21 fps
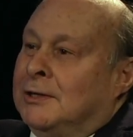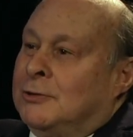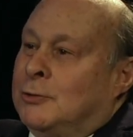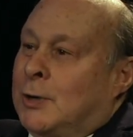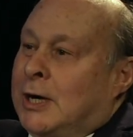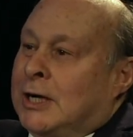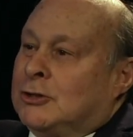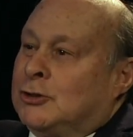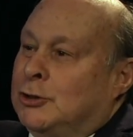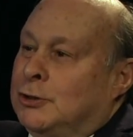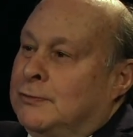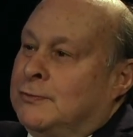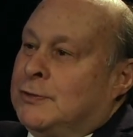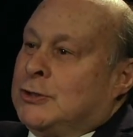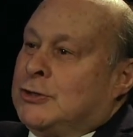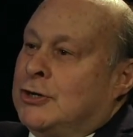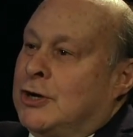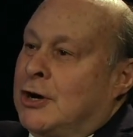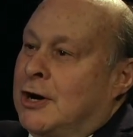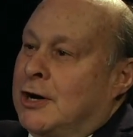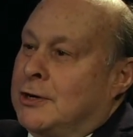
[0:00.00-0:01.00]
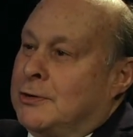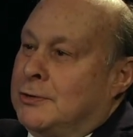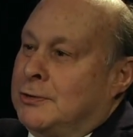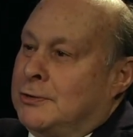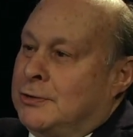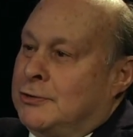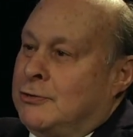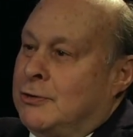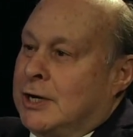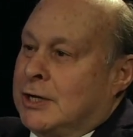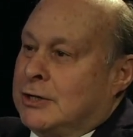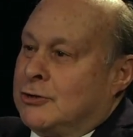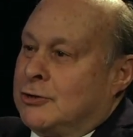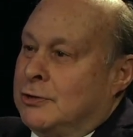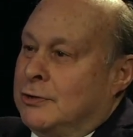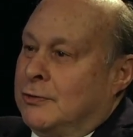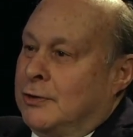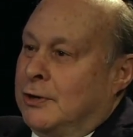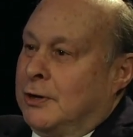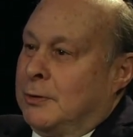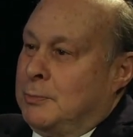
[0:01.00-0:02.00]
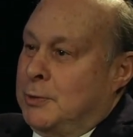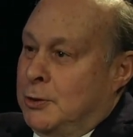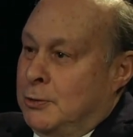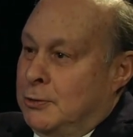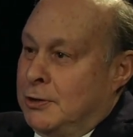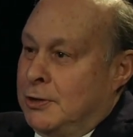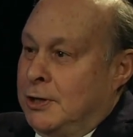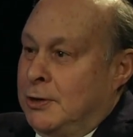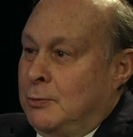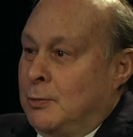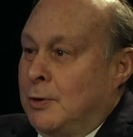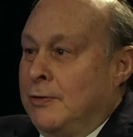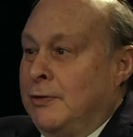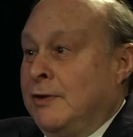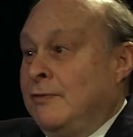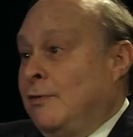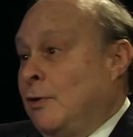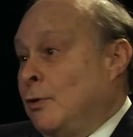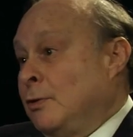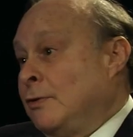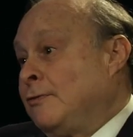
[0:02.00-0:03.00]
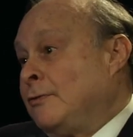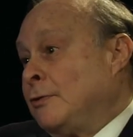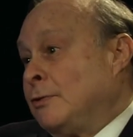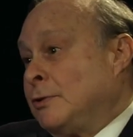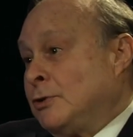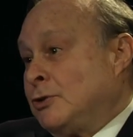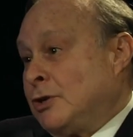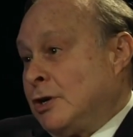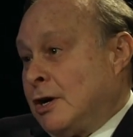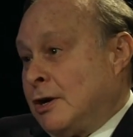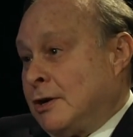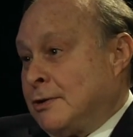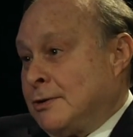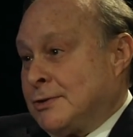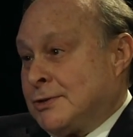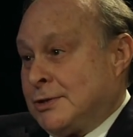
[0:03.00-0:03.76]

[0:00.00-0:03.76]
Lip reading: direction of the charter and the direction of the community when they voted for the charter.